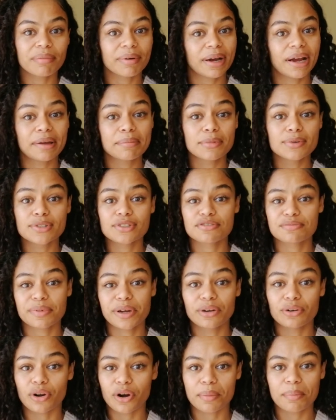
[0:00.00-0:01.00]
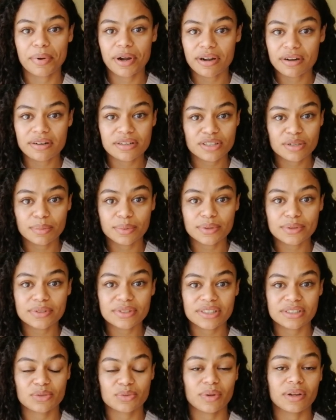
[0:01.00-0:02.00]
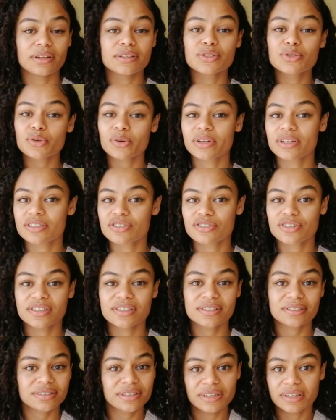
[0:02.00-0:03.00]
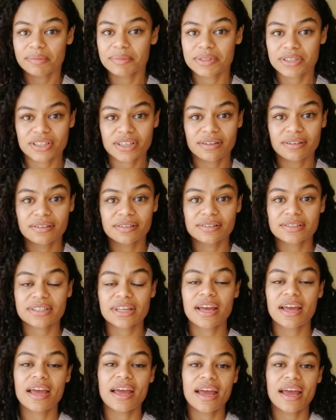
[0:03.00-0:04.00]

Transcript: buying most of my non-perishables as well as toiletries, cleaning materials,